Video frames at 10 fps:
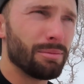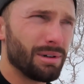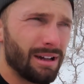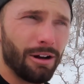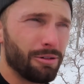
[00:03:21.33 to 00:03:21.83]
up,
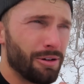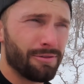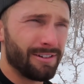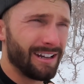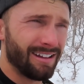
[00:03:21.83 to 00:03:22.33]
I don't know
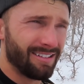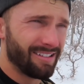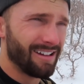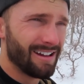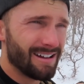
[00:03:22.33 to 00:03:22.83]
if it is,
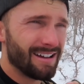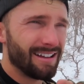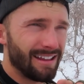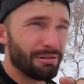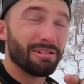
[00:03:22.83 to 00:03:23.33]

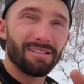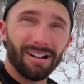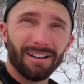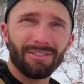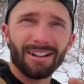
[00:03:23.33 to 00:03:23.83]
that would
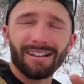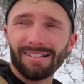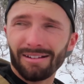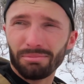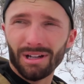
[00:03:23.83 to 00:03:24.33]
suck if it
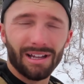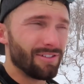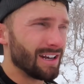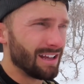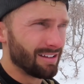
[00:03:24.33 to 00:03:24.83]
isn't, but
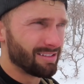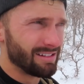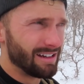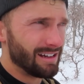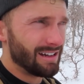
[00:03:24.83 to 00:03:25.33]
if it is,
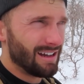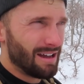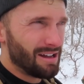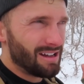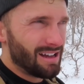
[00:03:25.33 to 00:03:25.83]

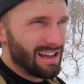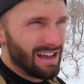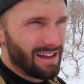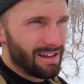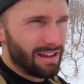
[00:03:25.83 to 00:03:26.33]

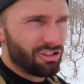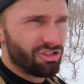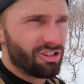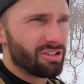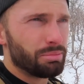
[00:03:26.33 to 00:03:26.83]
it's
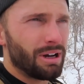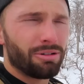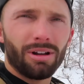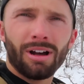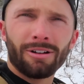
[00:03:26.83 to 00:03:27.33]
just about
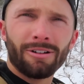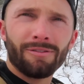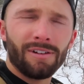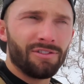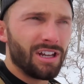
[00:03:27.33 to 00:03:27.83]
one
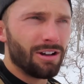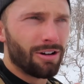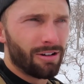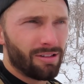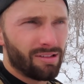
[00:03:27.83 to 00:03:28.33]
hundred fifty
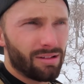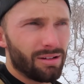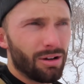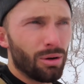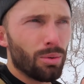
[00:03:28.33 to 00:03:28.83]
yards
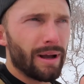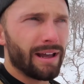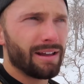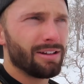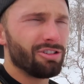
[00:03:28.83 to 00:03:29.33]

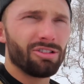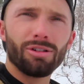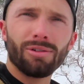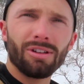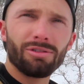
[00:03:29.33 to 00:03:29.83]
away,
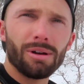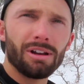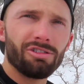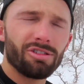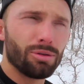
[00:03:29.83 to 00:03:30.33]
just over this
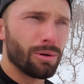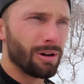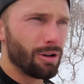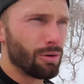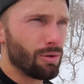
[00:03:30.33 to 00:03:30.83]
ridge, so
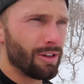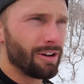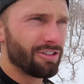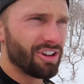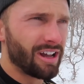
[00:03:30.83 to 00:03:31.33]
we're gonna go over
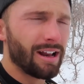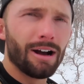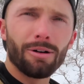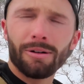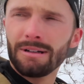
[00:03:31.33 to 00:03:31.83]
there and check
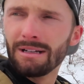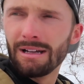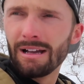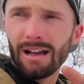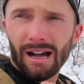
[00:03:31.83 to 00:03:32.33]
it out.
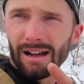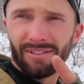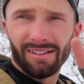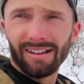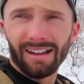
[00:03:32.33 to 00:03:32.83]
I
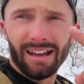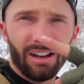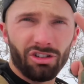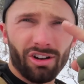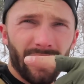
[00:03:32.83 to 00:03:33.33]
haven't seen
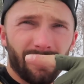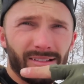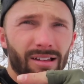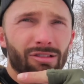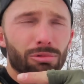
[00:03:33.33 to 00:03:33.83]
any
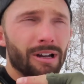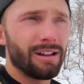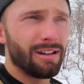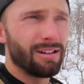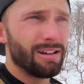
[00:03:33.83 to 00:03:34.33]
tracks this
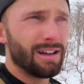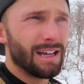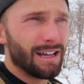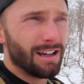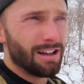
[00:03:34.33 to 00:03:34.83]
way,
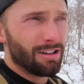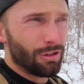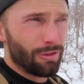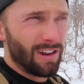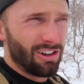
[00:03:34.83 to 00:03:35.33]

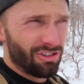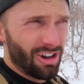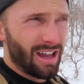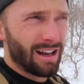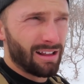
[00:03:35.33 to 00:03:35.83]
so if he
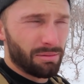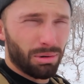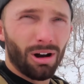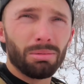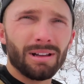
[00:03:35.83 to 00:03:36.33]
shed,
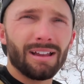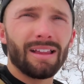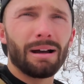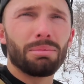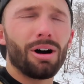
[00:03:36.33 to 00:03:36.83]
it's probably
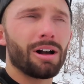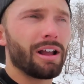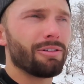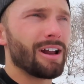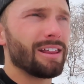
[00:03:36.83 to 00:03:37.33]
in that
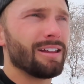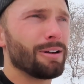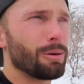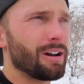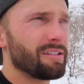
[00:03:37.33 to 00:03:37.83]
pocket right
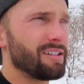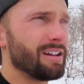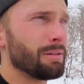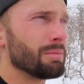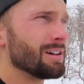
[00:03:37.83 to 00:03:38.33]
there where I
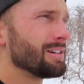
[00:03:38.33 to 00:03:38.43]
seen him.